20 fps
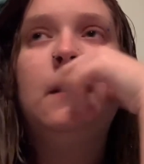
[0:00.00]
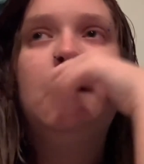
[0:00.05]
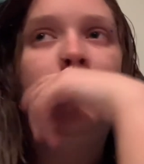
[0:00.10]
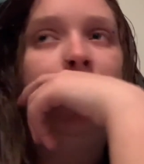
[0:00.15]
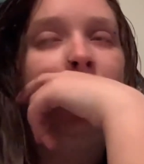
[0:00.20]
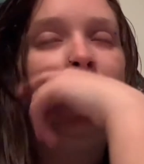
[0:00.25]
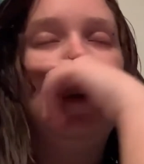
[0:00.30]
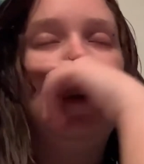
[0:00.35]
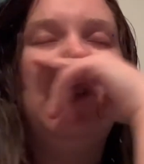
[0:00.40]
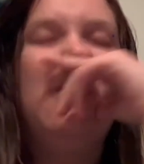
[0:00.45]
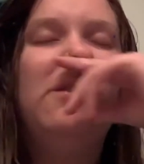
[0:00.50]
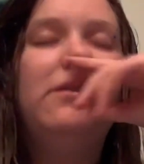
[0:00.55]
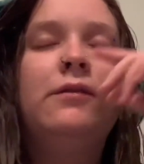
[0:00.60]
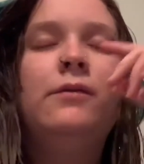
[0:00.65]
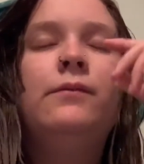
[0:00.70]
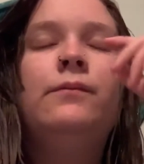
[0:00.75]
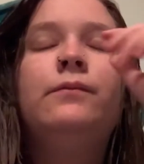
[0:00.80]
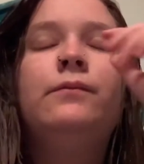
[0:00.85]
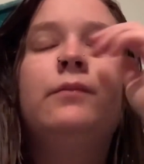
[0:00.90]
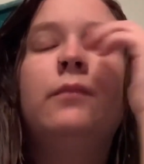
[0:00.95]
So
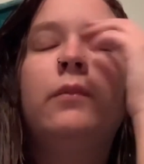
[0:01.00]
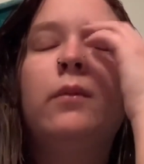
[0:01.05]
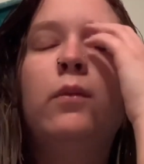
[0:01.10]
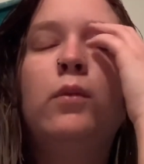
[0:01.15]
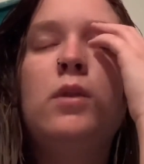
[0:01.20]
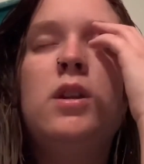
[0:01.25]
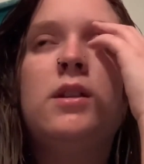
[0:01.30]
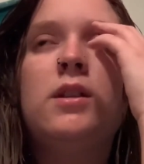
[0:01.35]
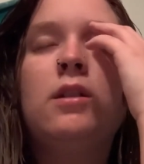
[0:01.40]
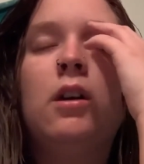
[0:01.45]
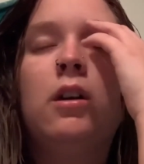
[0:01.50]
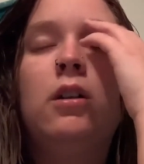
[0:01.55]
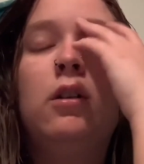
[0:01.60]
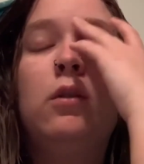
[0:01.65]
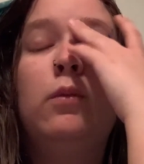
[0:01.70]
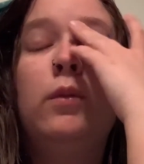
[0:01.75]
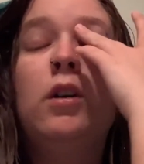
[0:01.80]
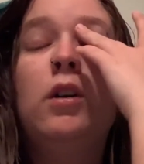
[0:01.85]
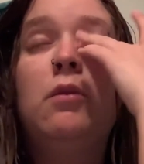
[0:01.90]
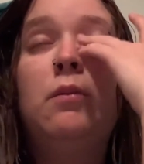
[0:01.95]
we
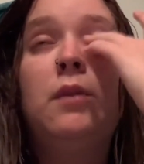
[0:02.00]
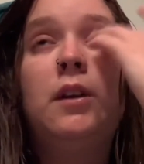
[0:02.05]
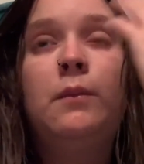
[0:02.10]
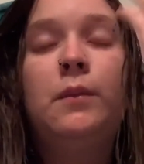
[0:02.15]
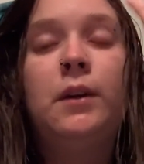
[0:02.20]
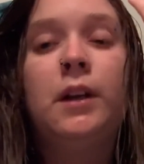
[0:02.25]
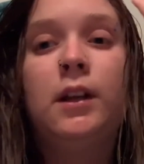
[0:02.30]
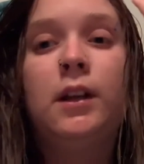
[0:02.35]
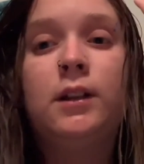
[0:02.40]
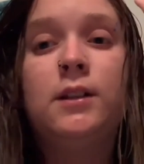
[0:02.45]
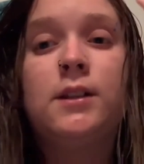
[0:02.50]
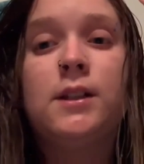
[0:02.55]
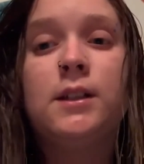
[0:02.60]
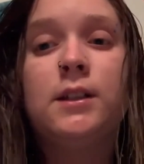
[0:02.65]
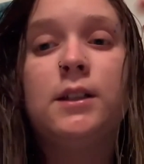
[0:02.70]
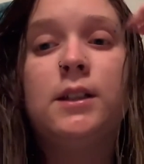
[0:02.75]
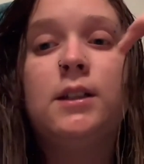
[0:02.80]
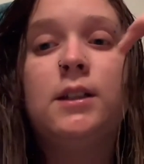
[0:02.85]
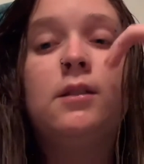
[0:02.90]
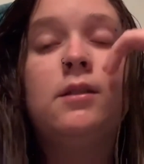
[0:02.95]
open up again on
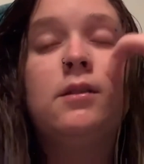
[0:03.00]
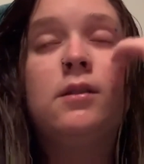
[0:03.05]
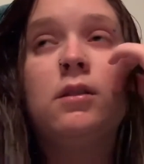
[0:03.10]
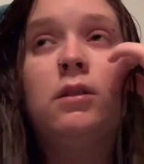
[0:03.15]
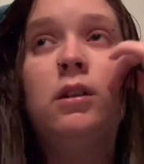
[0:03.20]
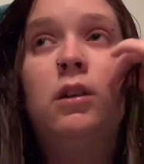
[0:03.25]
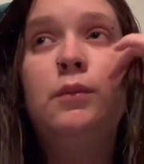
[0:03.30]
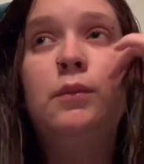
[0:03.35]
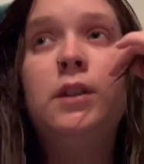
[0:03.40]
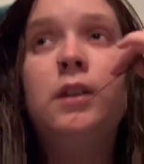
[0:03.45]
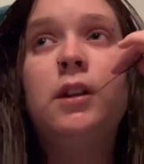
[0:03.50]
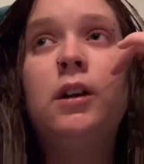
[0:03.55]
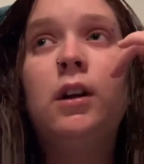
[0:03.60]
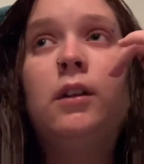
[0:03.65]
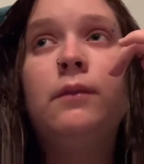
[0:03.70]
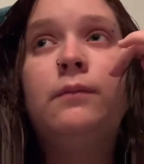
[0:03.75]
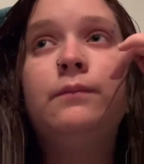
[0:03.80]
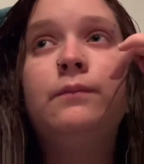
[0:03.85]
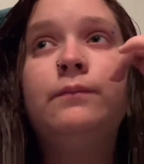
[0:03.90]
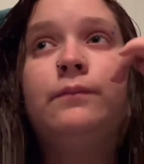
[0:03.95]
Sunday. So I'll be there
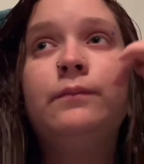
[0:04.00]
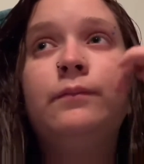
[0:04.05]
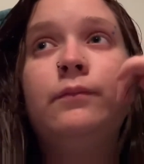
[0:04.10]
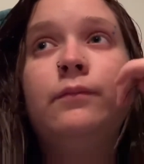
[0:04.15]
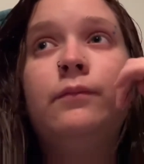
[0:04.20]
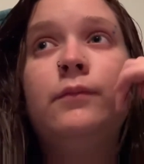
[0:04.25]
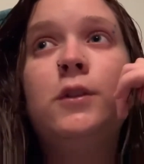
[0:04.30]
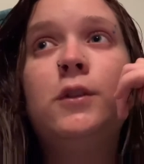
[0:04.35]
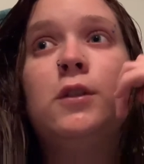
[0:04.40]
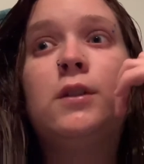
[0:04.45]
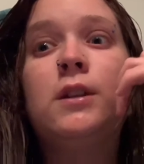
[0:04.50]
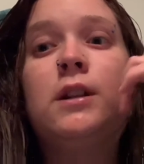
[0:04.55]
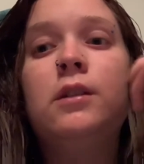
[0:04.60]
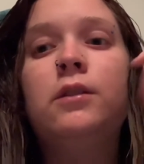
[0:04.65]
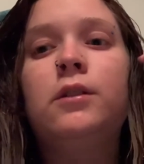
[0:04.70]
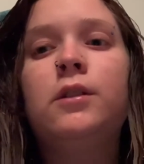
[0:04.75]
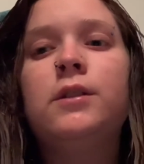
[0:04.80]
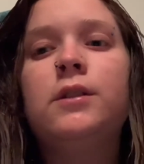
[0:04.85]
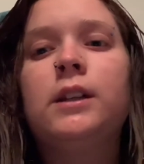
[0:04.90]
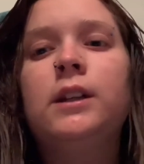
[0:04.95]
Tuesday and
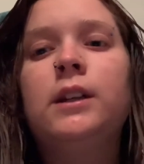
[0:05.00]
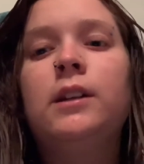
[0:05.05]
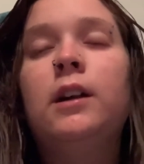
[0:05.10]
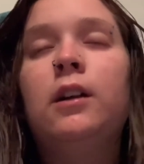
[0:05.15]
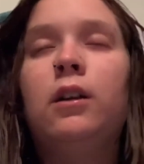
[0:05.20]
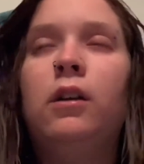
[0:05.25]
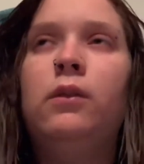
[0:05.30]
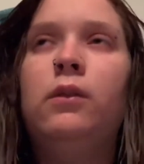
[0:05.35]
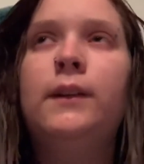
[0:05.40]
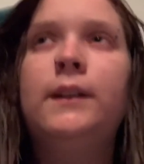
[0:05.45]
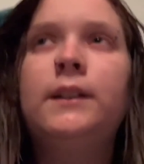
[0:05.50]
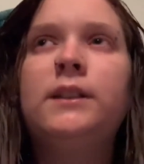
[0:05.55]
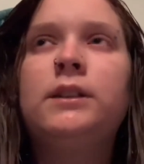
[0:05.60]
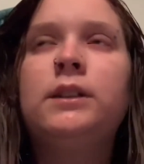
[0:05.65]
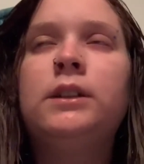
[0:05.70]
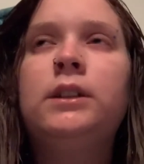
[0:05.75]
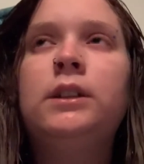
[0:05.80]
Thursday, like always.